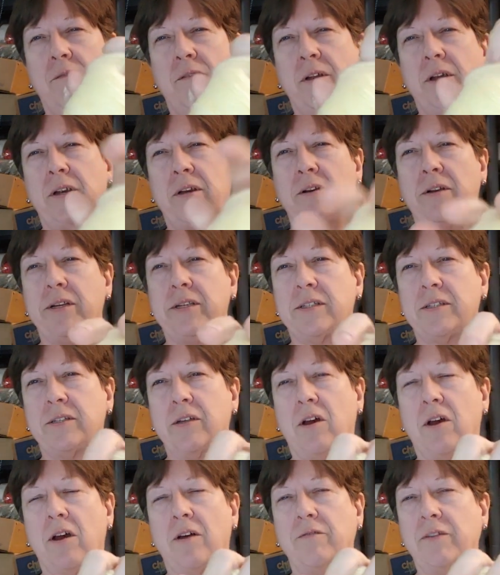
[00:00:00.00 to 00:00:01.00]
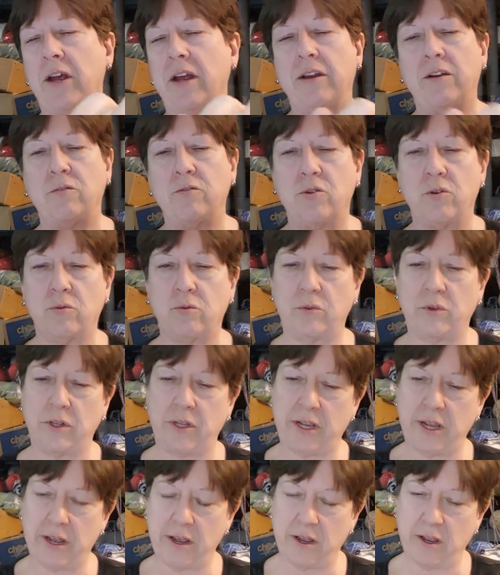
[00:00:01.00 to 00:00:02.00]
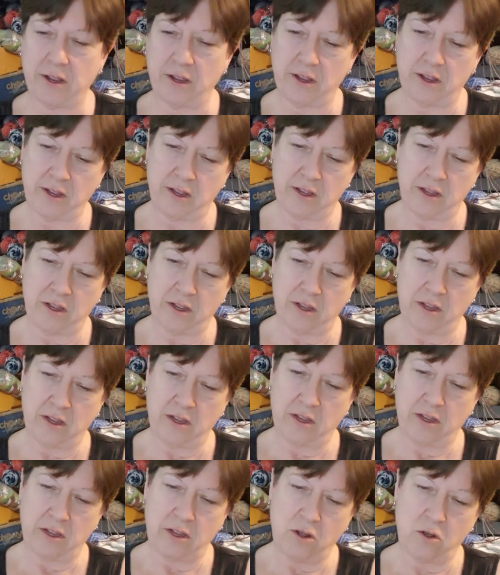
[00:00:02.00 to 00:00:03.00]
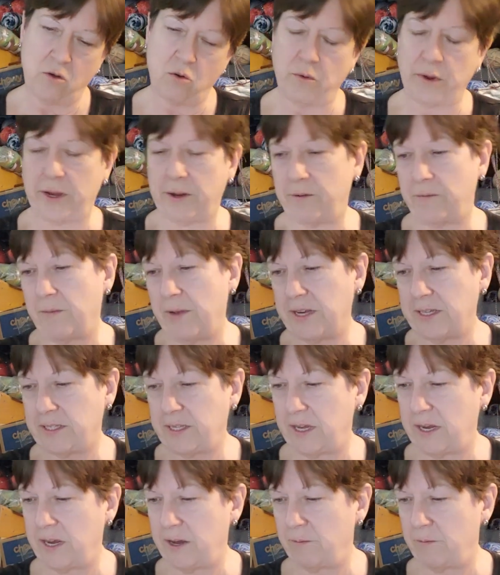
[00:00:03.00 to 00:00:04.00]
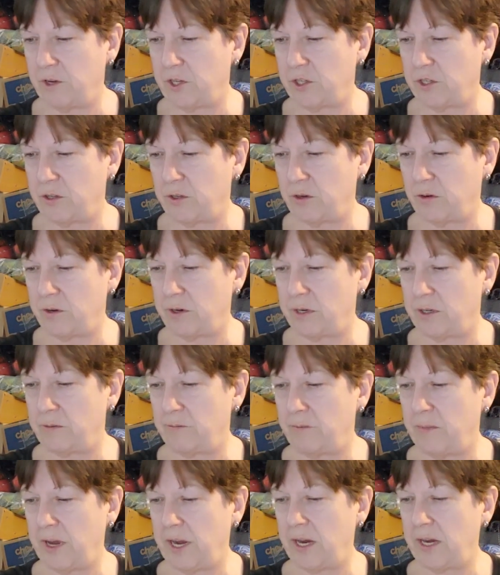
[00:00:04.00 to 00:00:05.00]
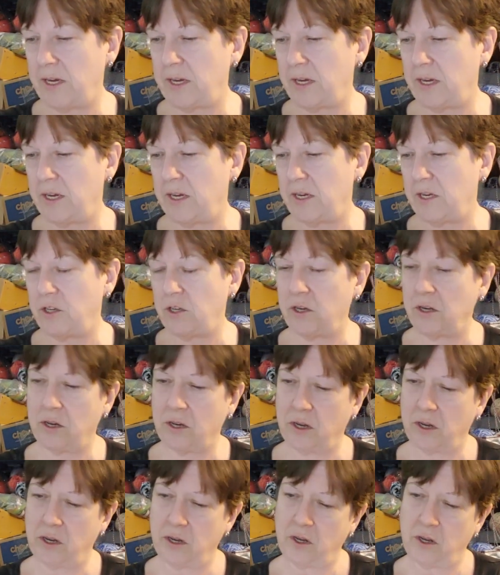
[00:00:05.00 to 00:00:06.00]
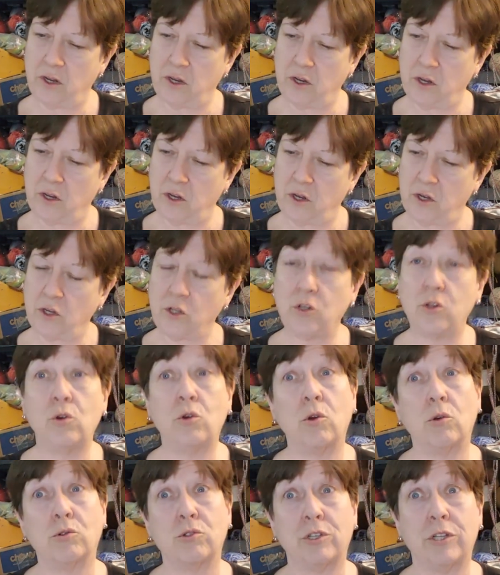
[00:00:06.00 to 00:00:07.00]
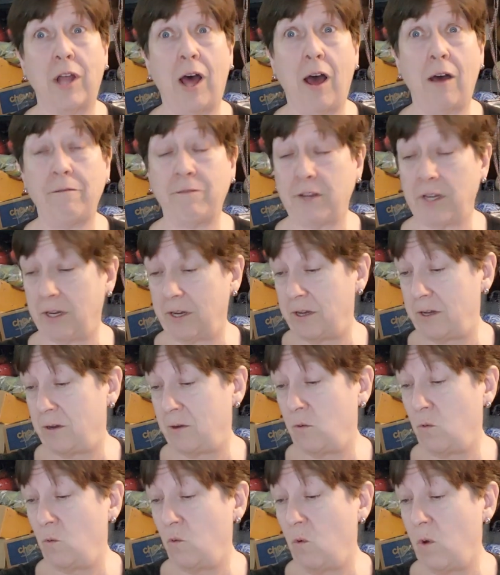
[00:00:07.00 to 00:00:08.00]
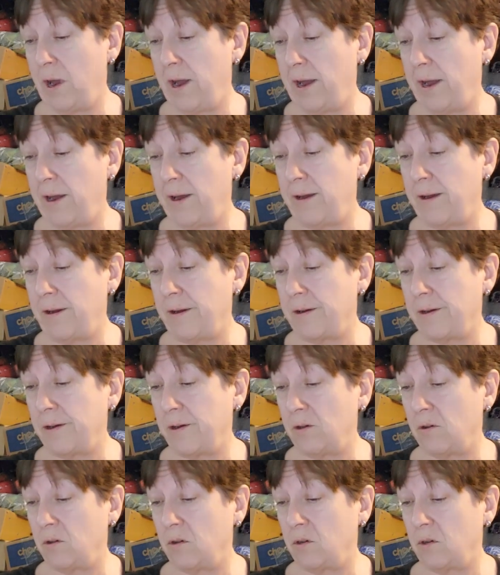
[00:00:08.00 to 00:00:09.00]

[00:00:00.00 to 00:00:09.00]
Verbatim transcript: Very soft. I don't know really Oh wait, you might see how much there is. Made in Yugoslavia. Wow.